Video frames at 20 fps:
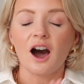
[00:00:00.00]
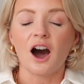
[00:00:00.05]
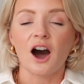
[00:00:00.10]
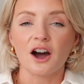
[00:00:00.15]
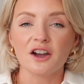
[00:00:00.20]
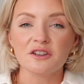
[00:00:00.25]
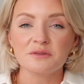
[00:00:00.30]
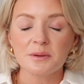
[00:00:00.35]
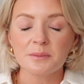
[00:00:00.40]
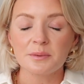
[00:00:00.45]

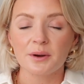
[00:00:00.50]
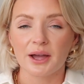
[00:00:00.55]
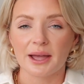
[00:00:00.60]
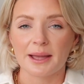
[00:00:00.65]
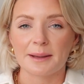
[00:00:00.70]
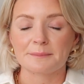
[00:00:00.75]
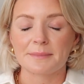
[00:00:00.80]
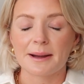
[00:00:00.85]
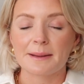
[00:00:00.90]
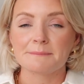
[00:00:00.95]
I've been
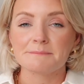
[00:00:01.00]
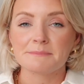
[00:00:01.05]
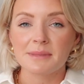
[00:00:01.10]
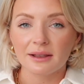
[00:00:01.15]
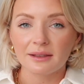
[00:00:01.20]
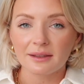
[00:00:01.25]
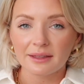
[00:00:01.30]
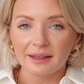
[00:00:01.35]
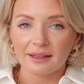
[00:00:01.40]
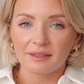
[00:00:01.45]
putting my
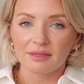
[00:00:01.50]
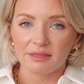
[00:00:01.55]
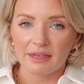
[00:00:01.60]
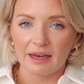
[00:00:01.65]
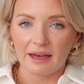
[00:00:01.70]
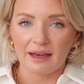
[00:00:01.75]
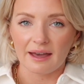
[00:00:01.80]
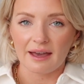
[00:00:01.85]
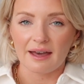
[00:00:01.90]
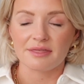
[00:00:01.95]
milk in
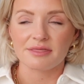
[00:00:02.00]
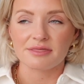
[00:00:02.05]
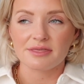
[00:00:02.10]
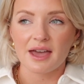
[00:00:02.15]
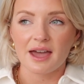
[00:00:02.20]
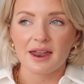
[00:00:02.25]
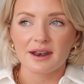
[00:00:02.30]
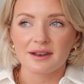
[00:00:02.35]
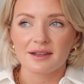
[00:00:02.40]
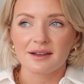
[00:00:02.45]
there and
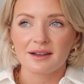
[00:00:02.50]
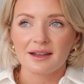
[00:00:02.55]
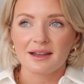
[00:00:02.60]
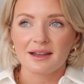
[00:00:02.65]
then